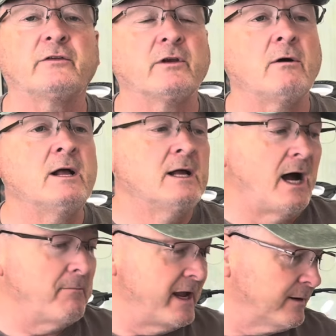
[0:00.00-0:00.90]
so
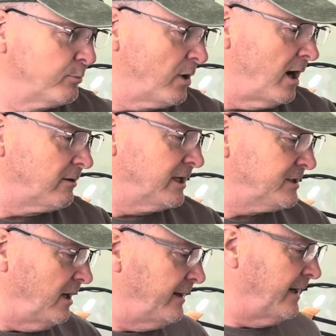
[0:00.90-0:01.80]
I'm making progress
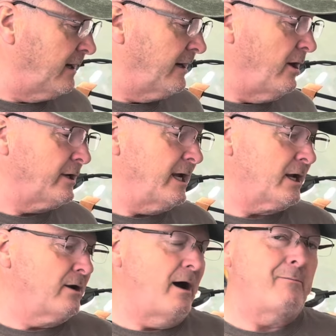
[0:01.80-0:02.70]
on there, and I'll
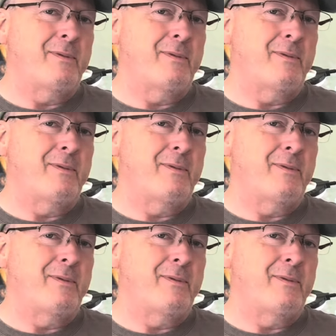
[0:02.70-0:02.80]
get caught